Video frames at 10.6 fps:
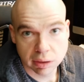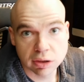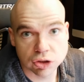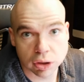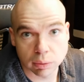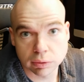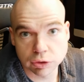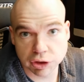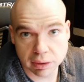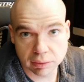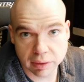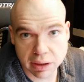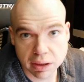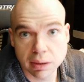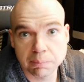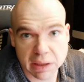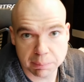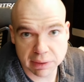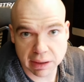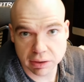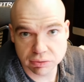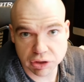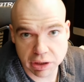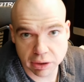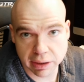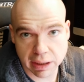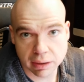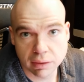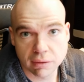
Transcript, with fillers: So, generally, people that use the internet